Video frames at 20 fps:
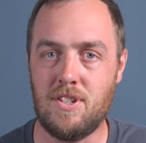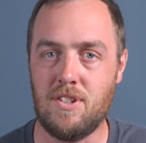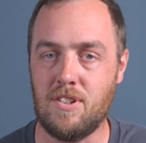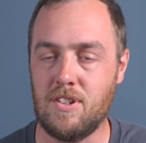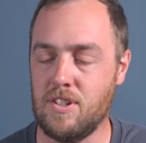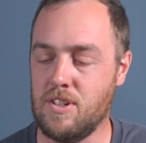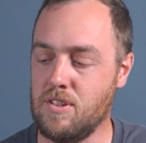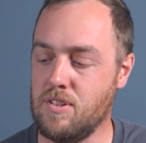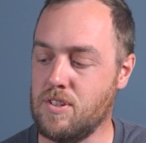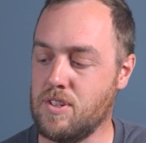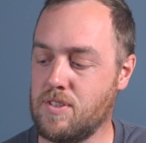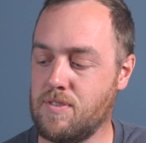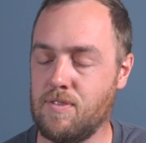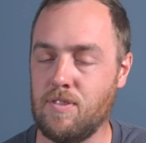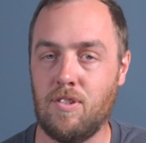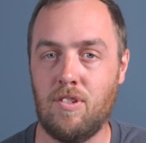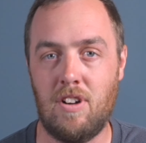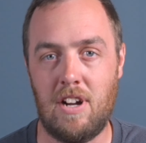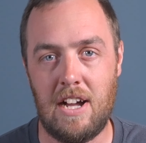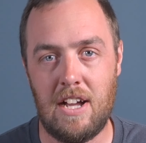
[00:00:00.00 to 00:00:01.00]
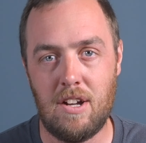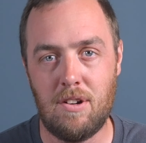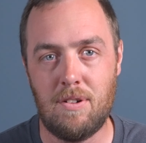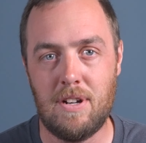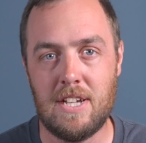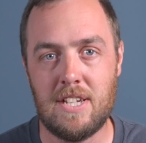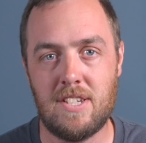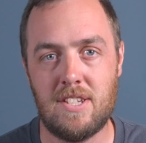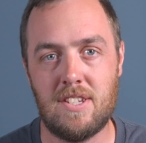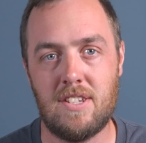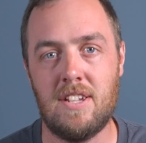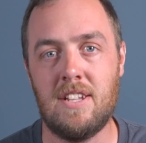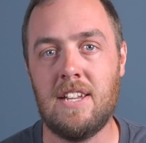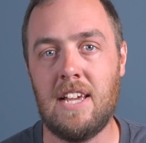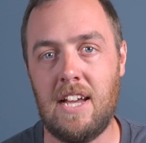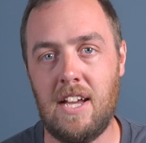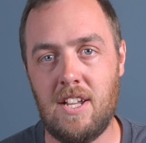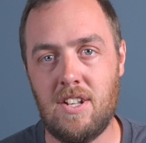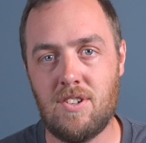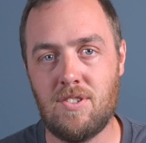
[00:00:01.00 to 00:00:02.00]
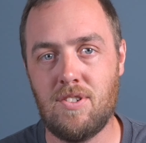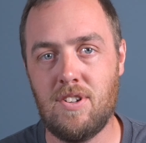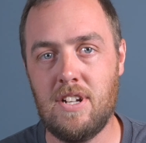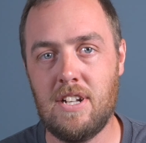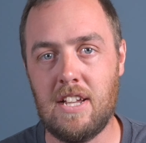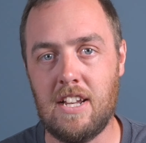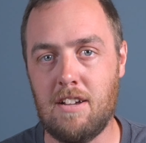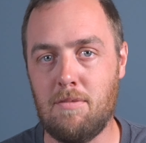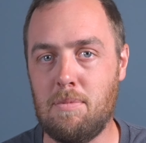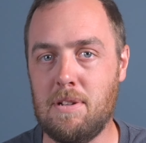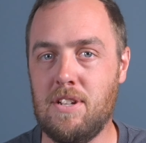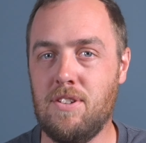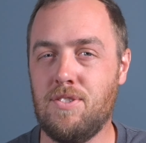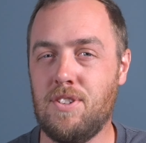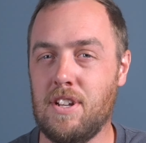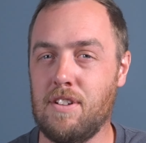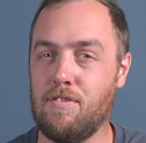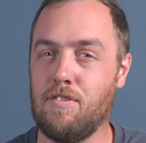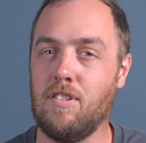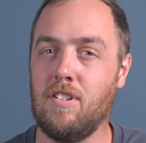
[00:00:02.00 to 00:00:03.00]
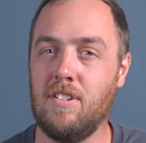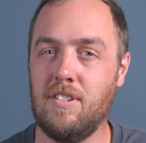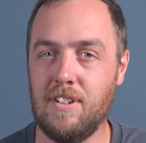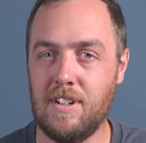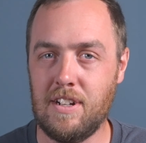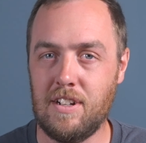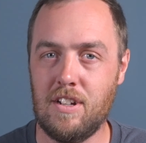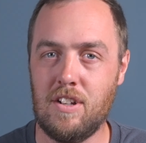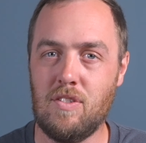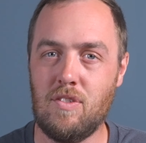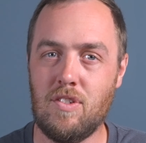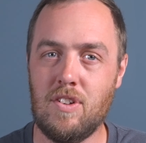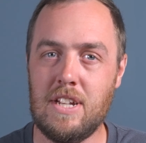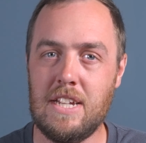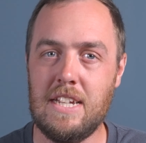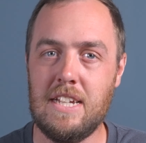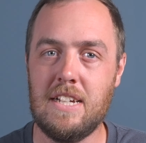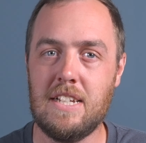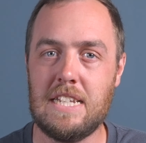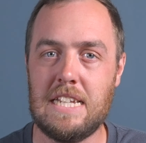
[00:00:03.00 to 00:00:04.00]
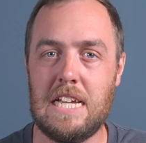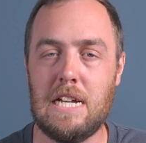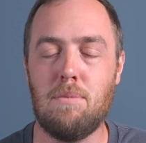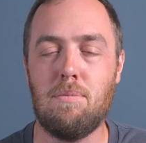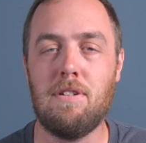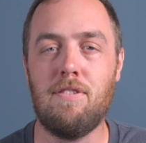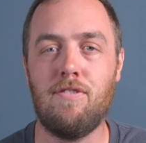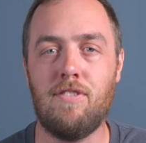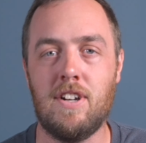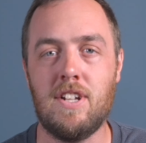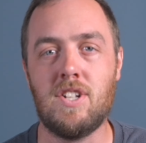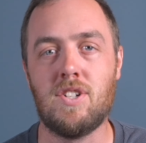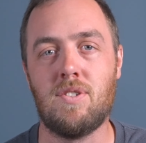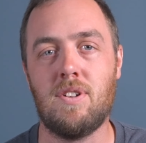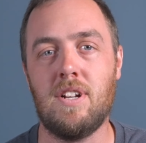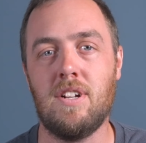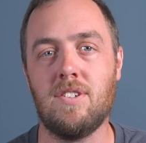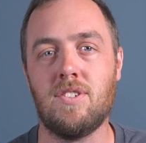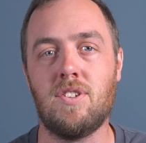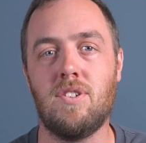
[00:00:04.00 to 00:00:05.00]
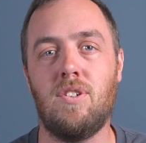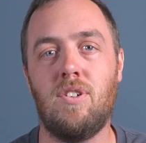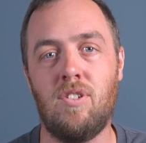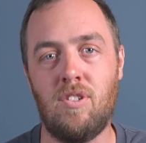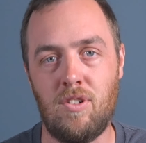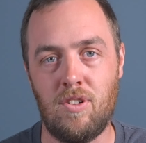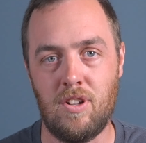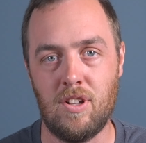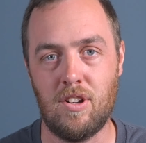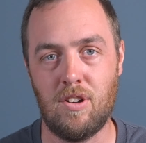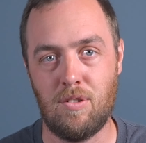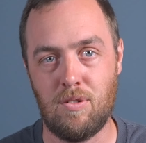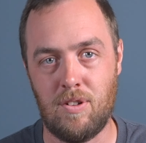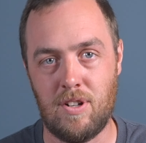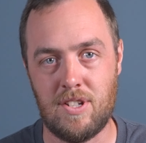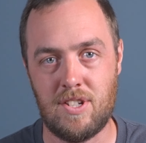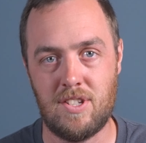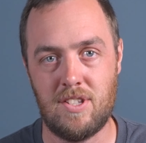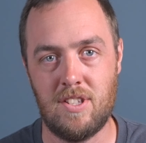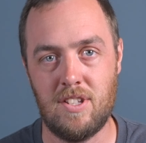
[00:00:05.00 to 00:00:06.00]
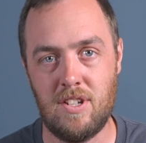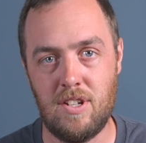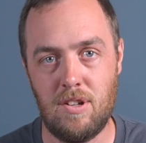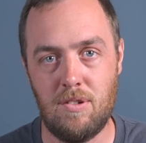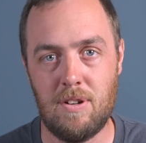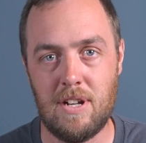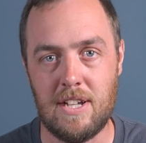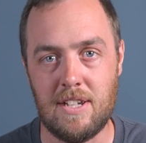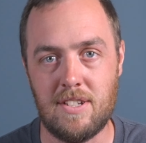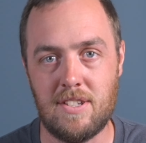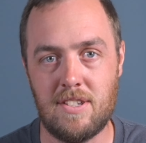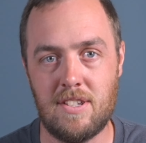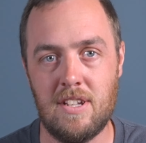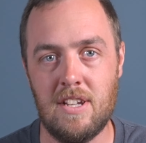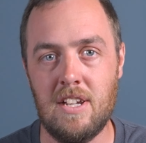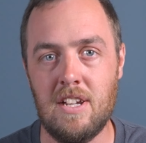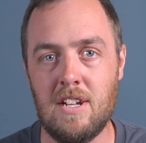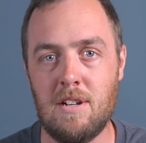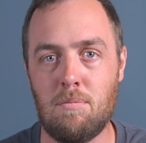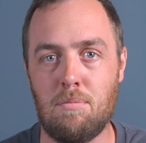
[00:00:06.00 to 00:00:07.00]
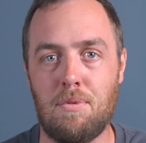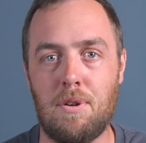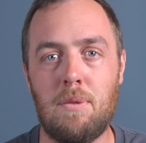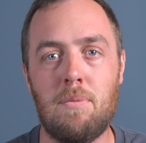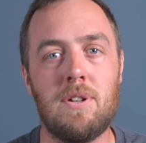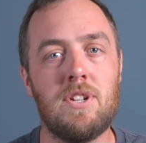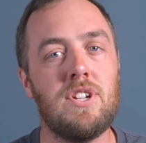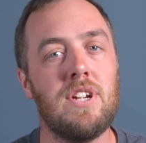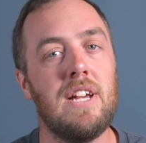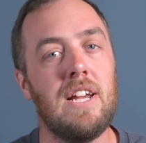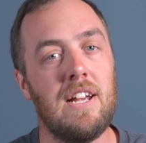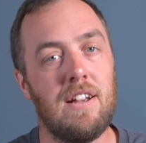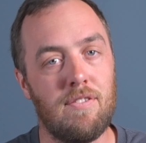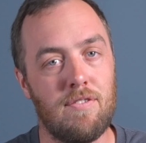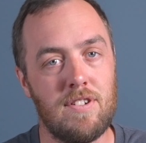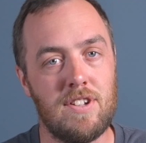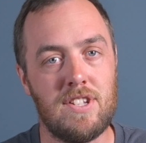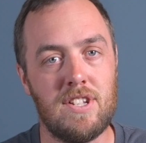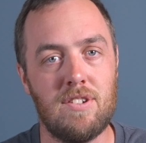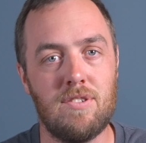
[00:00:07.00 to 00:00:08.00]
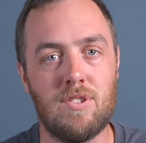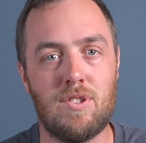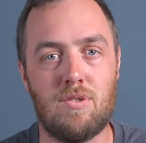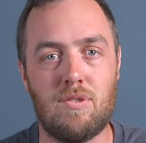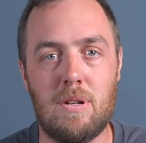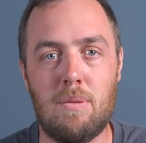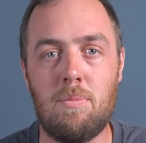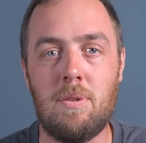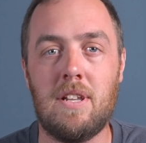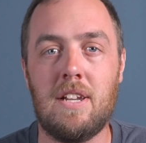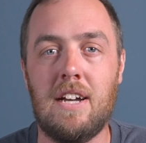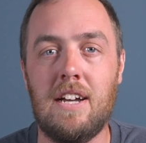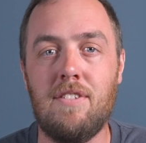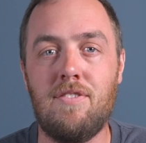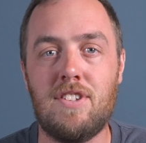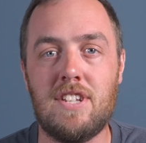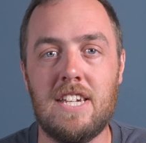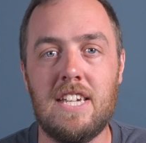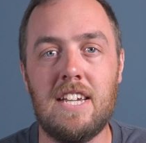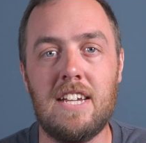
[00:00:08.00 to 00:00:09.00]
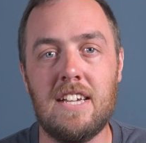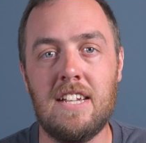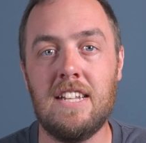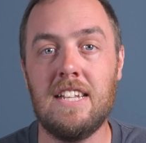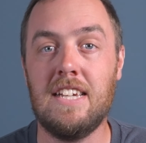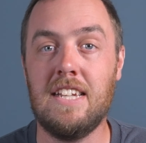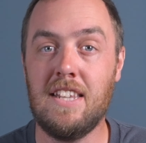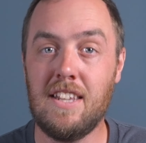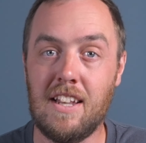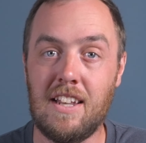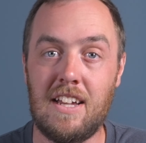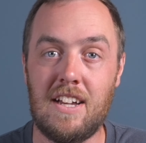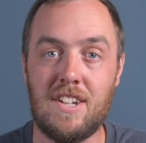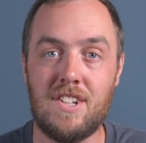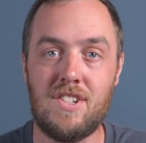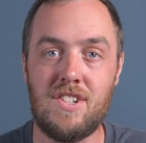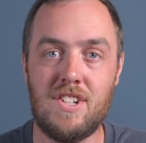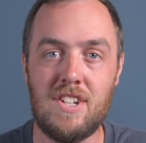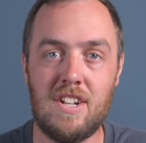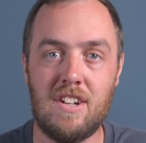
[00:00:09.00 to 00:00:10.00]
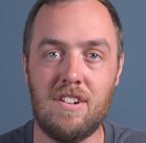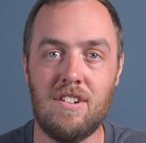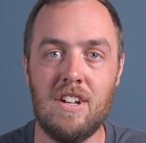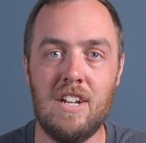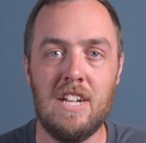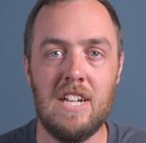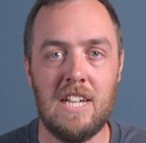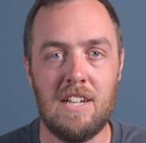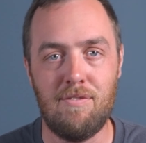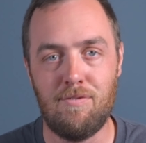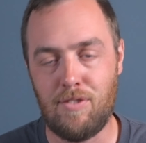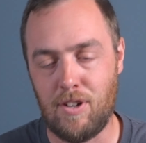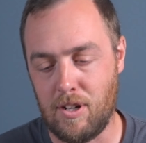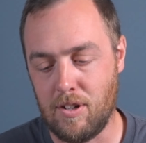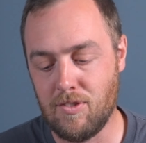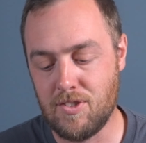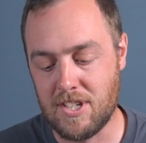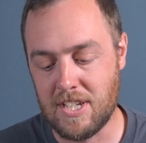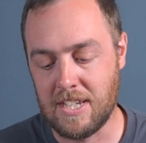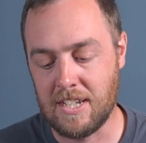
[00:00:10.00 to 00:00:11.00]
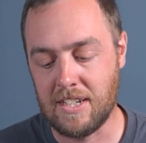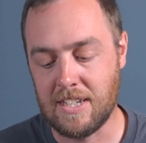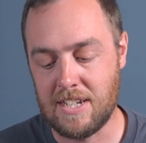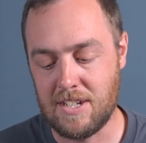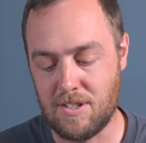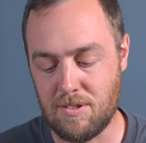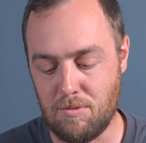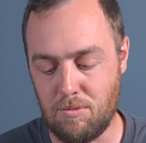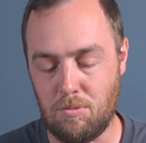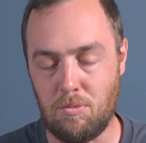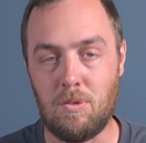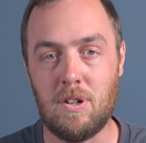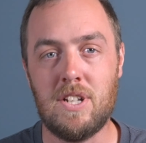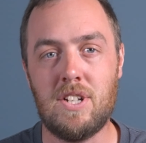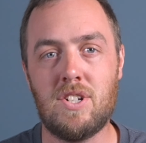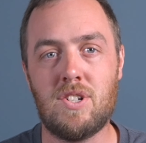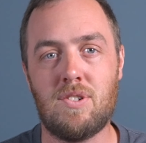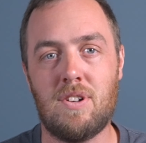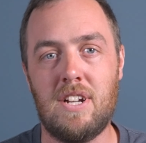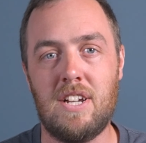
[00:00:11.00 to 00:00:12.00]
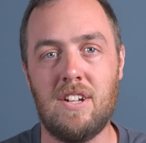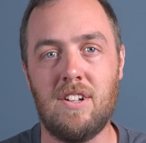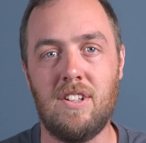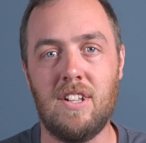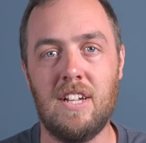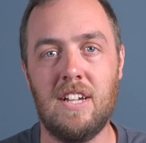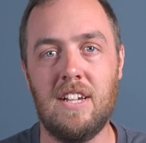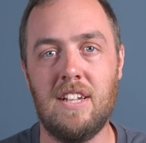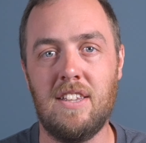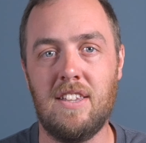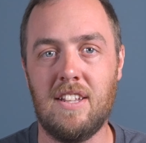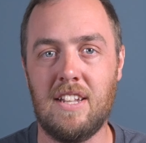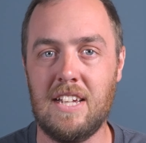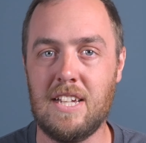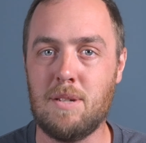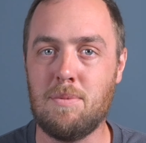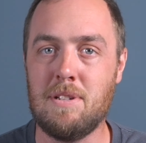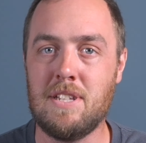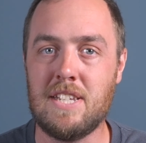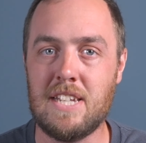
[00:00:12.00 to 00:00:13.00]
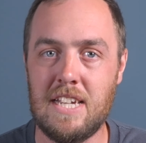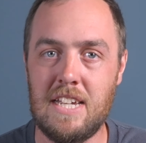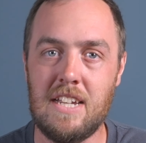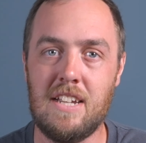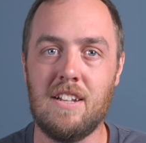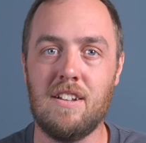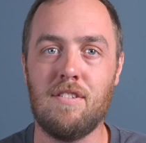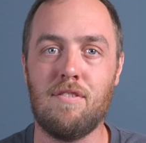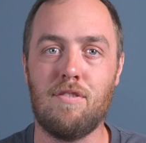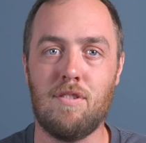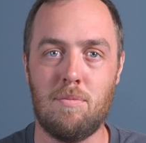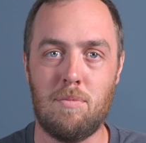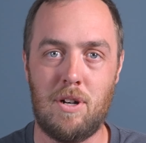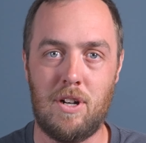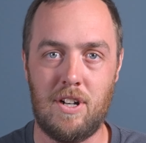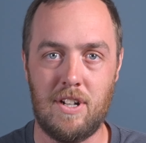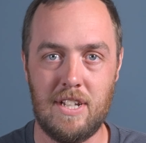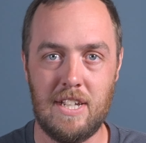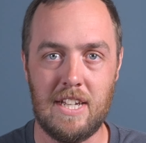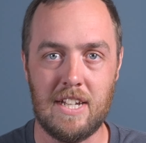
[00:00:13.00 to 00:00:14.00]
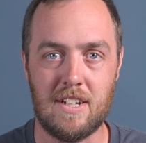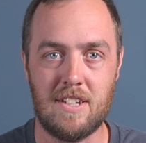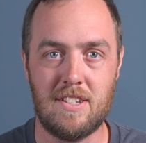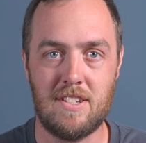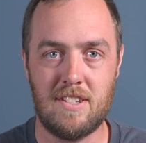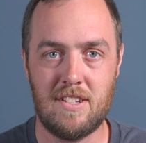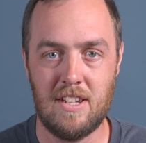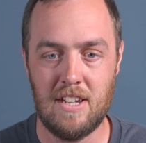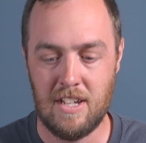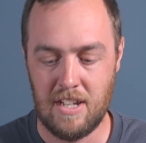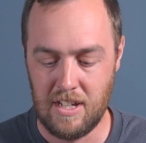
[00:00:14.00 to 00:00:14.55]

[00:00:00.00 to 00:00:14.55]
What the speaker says: you can use for iOS and Android, and I've been using it for a little over a year to help me find trails all across the US. Pretty much every single trip that I've taken in the last year involves at least one trail that has been taken from Onyx.